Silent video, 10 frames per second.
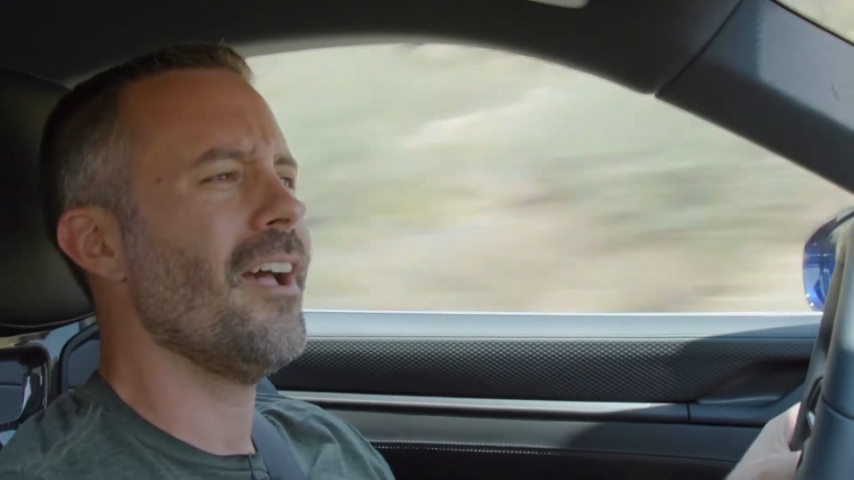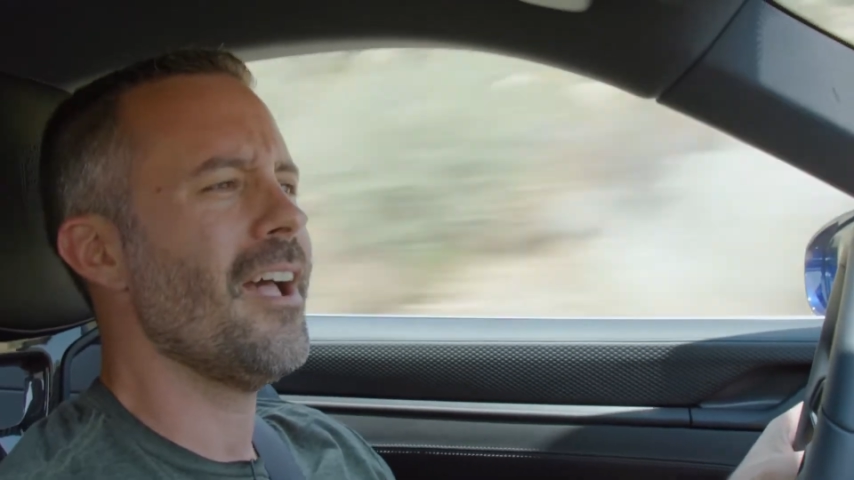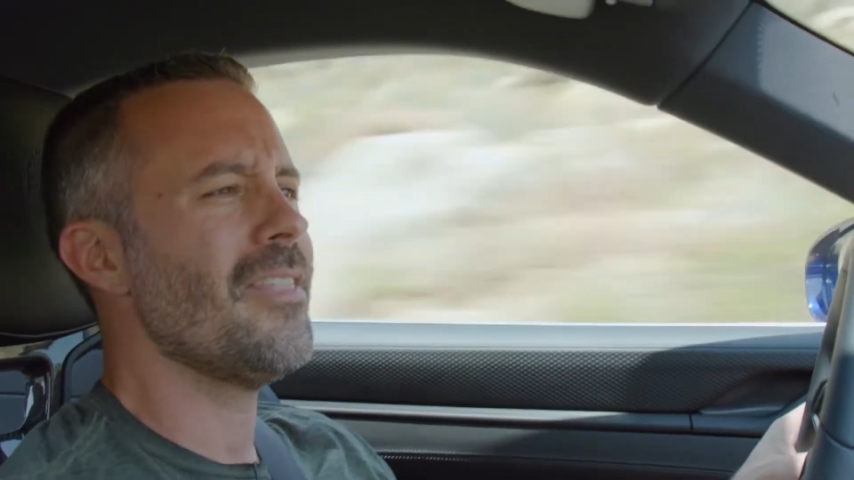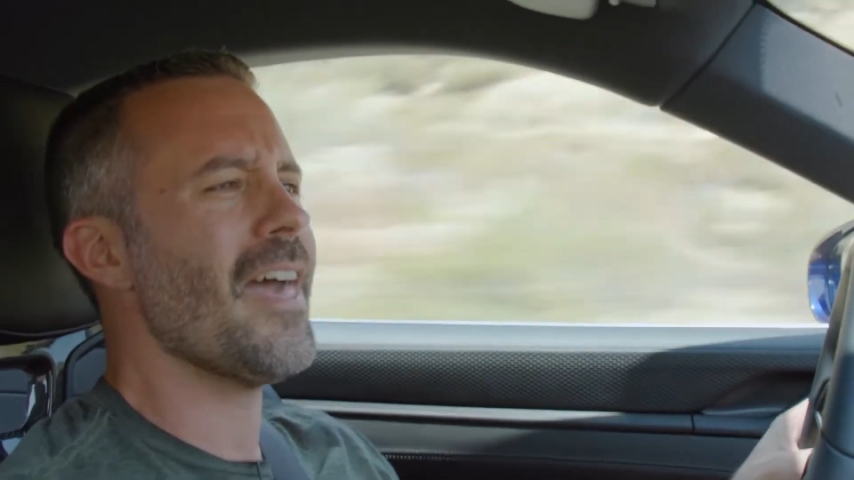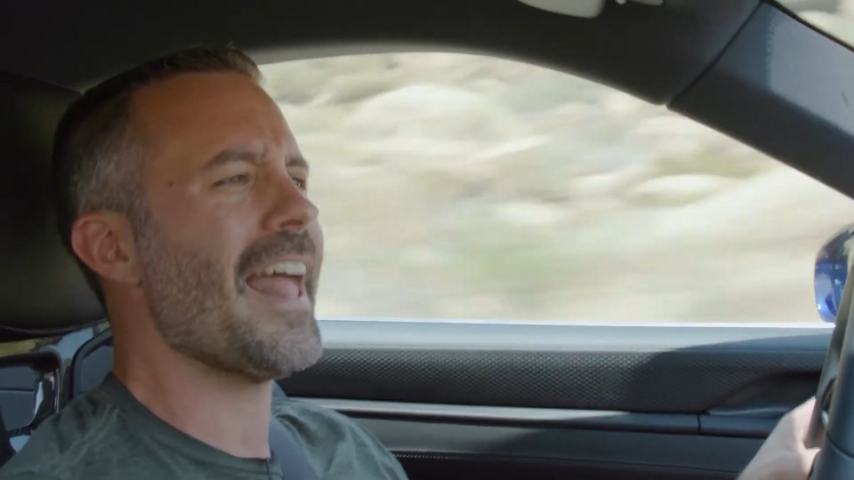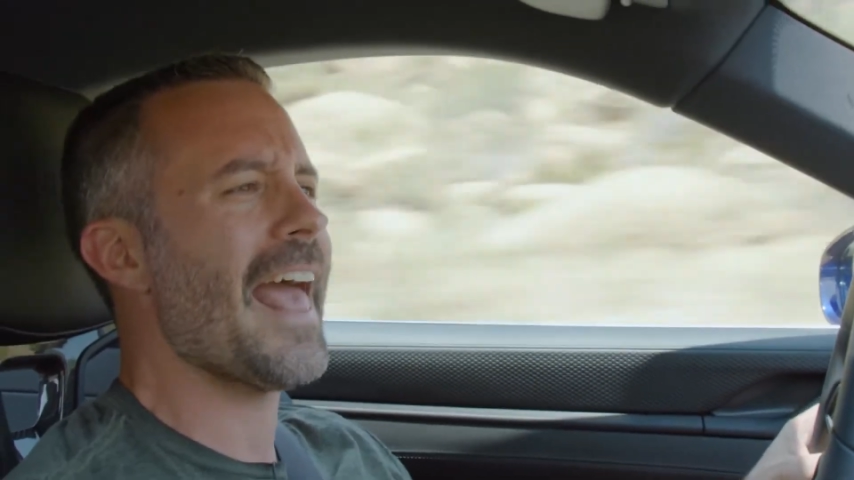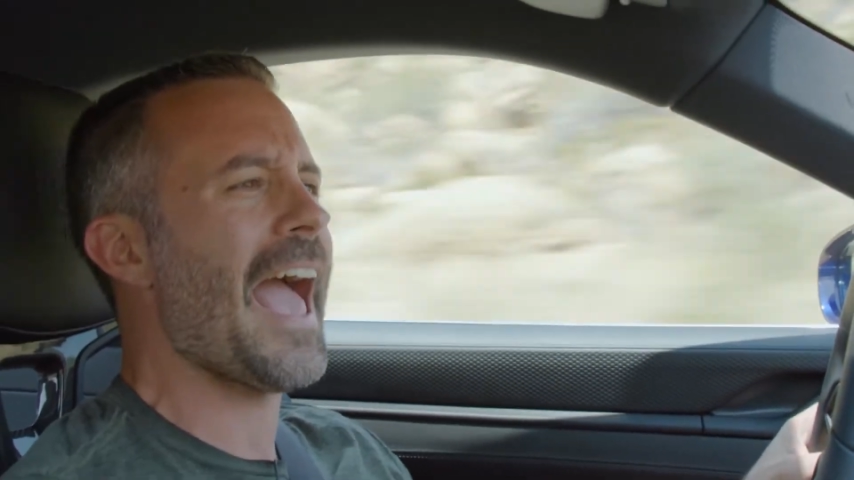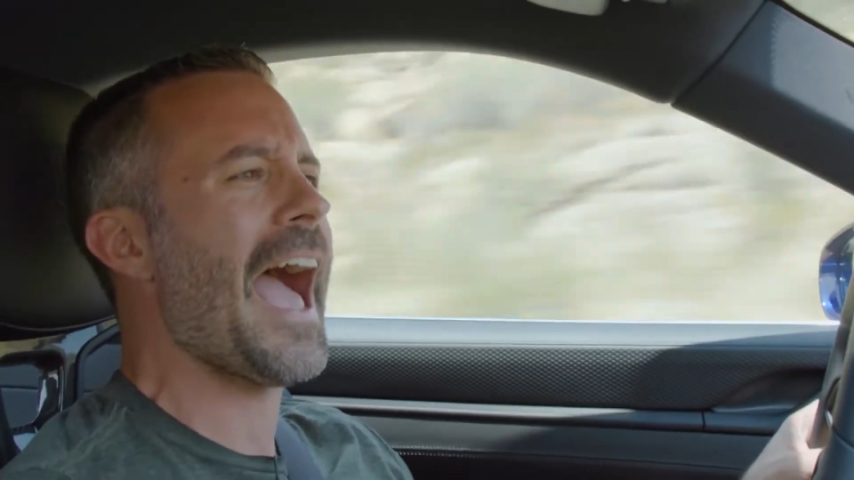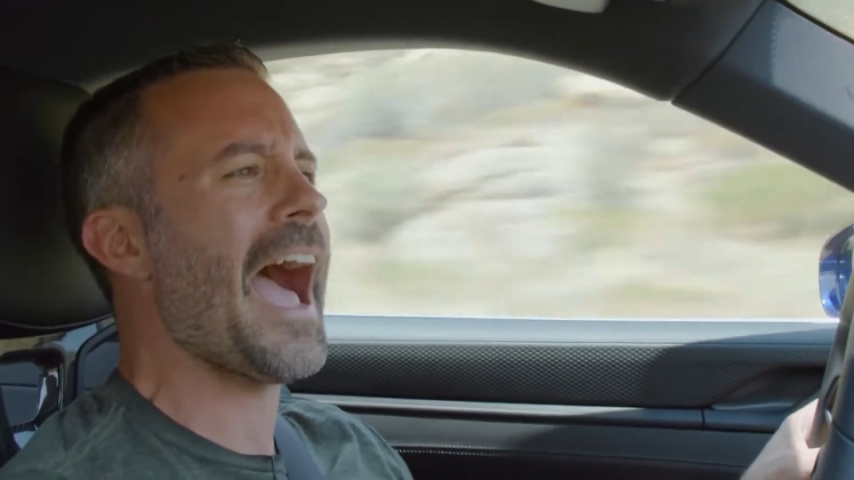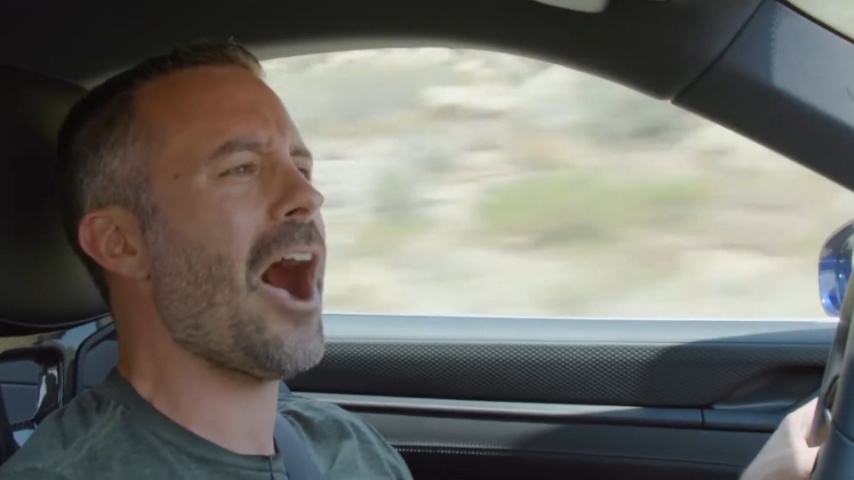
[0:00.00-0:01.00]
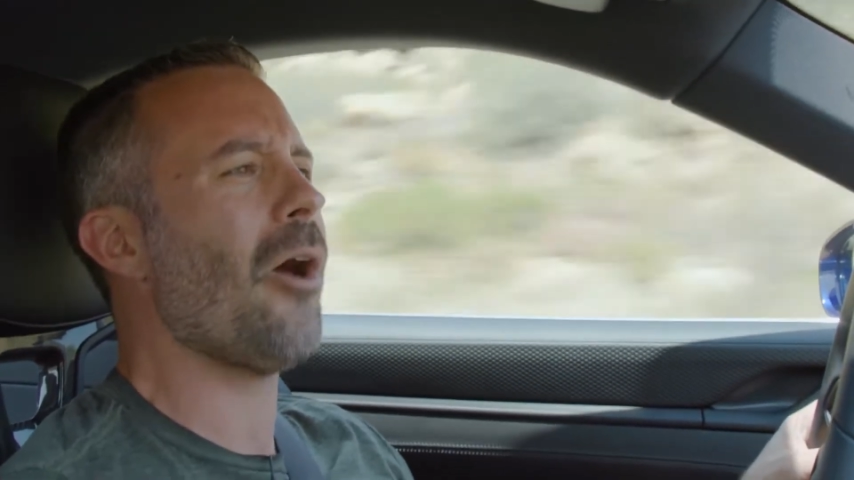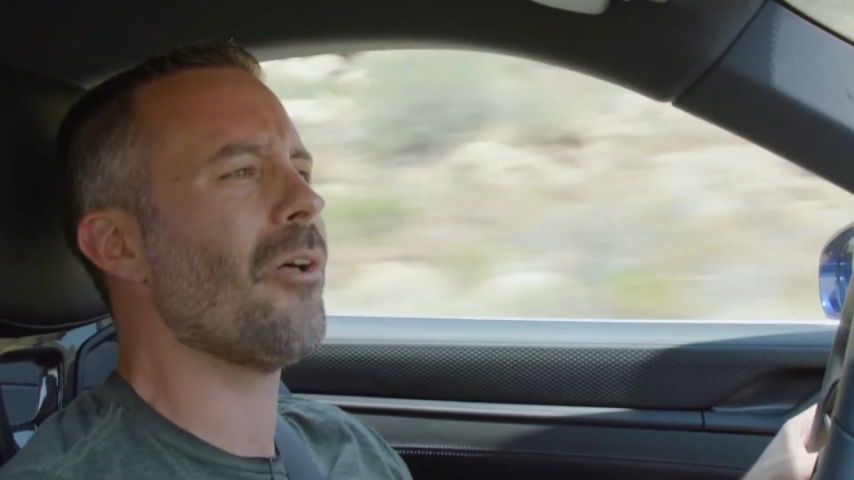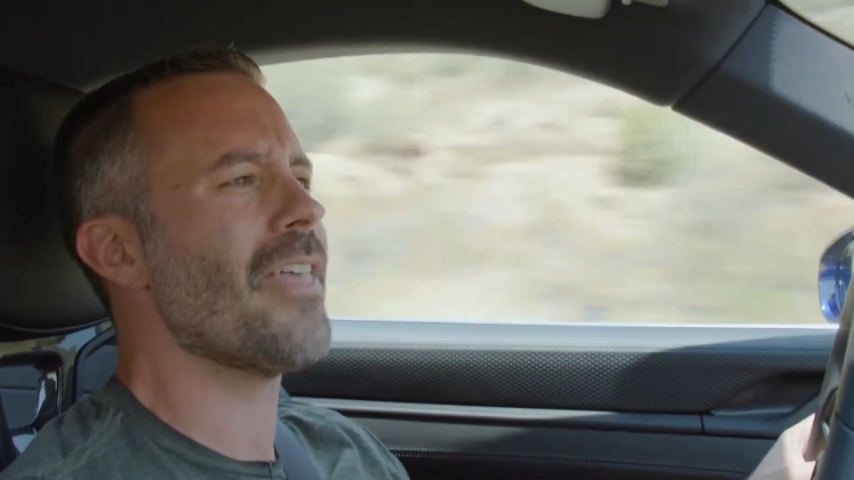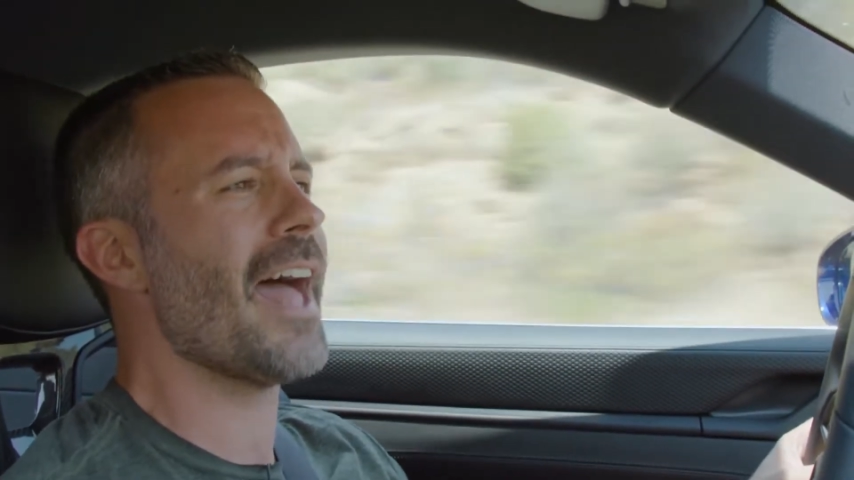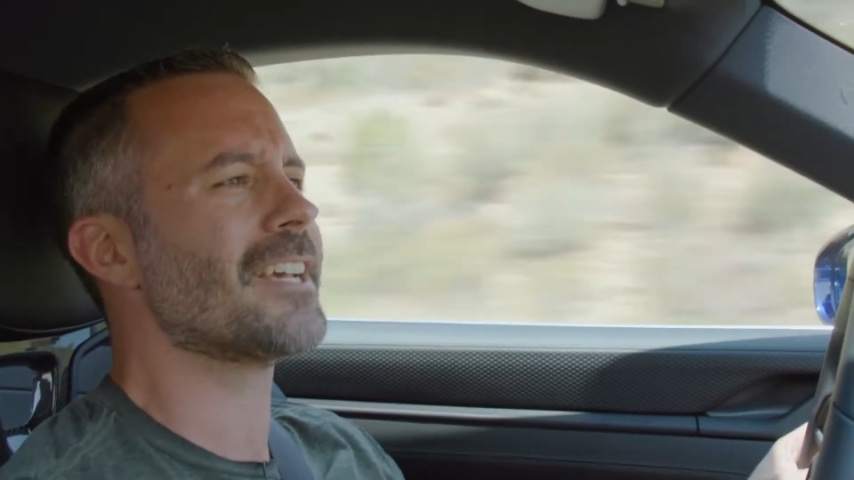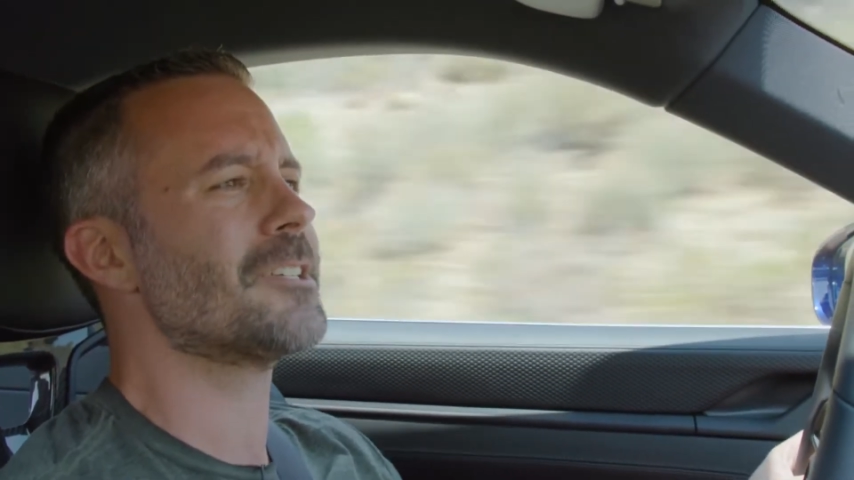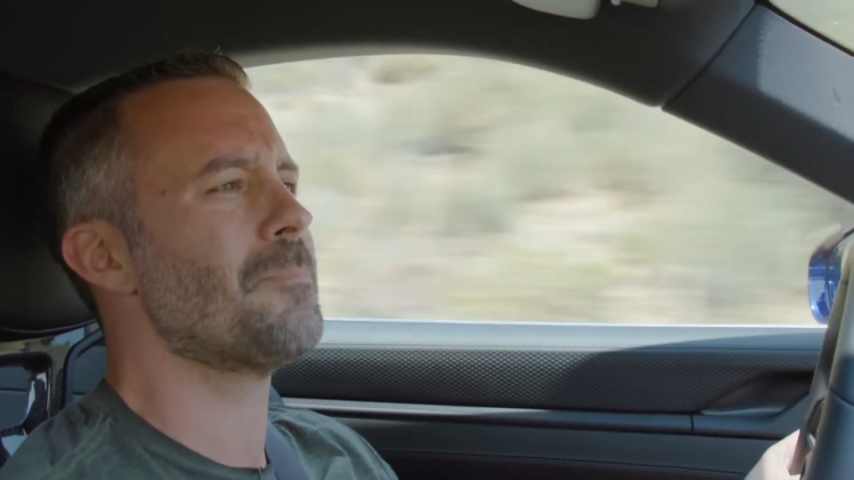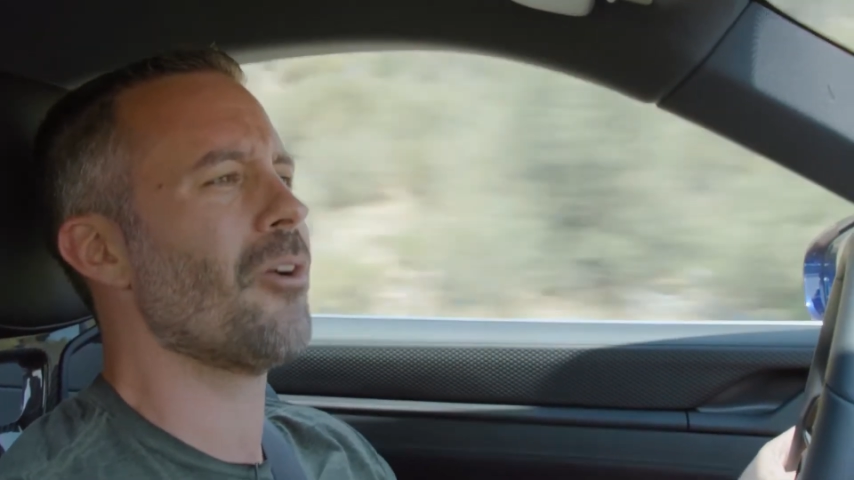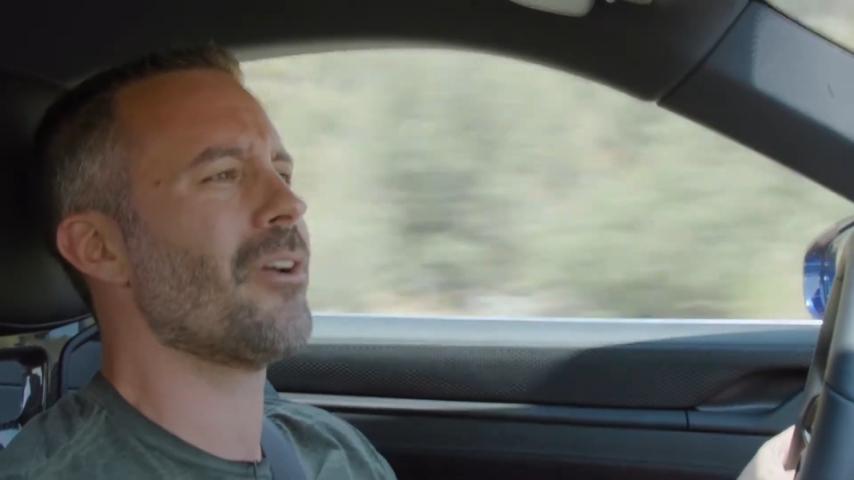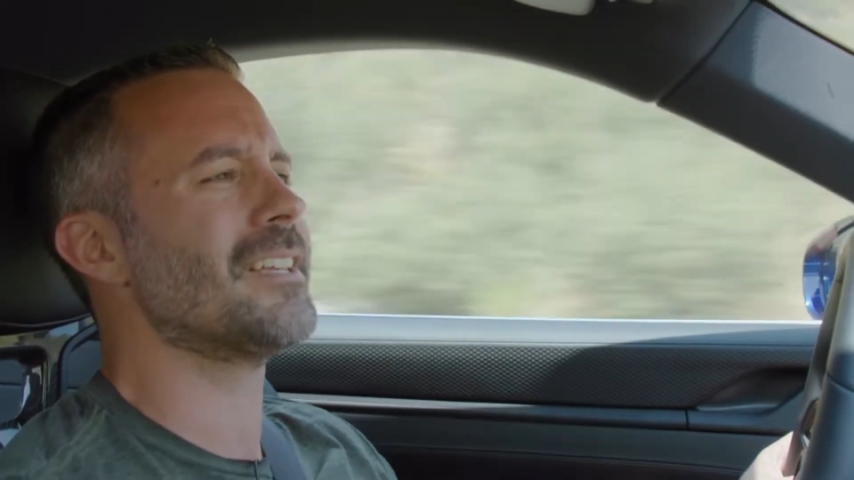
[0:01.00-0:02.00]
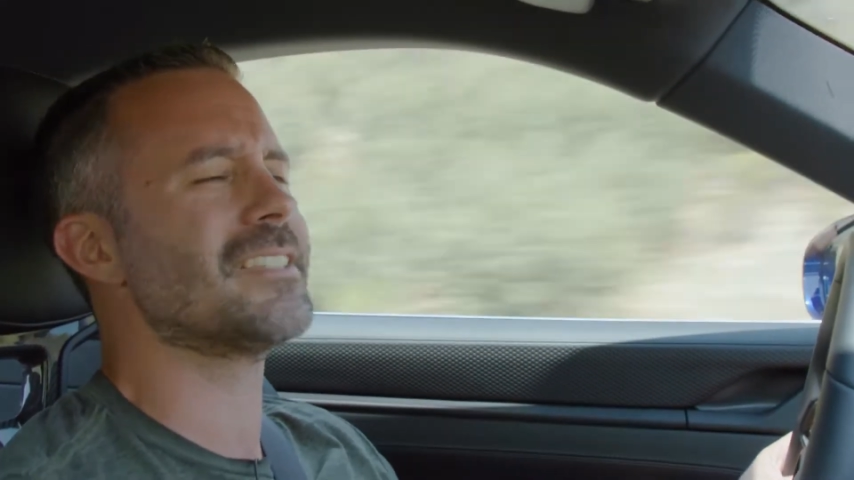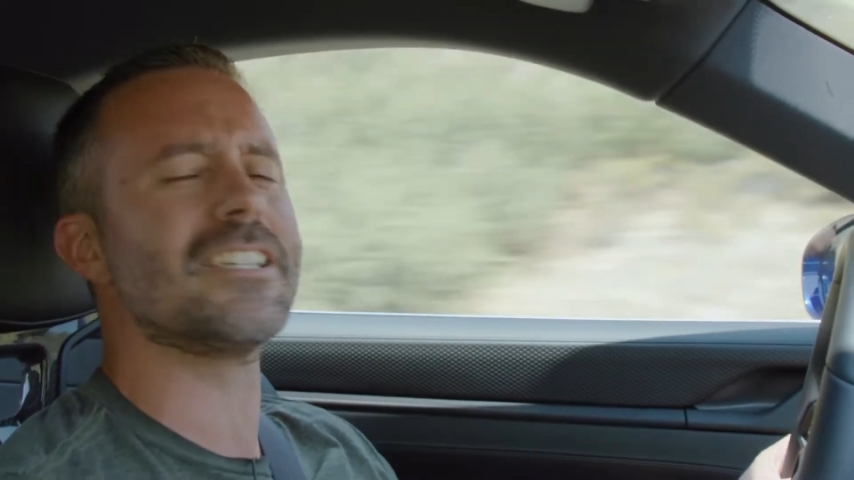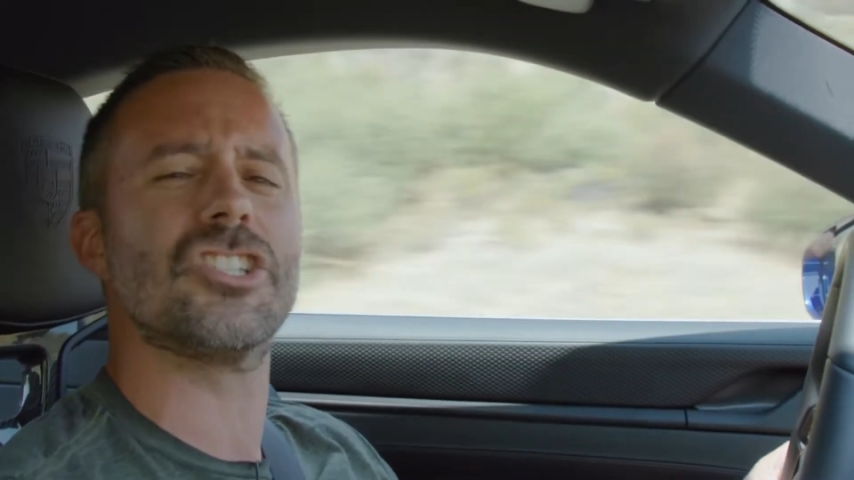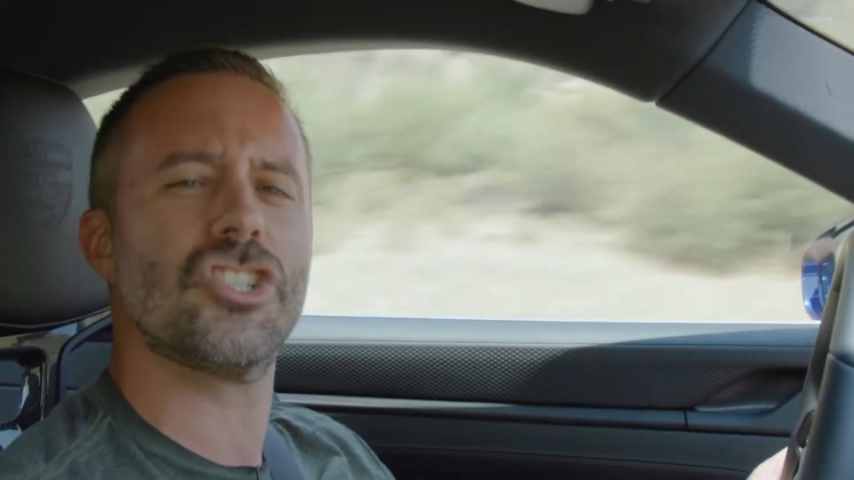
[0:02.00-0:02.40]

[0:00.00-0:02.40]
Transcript: That howl and that experience is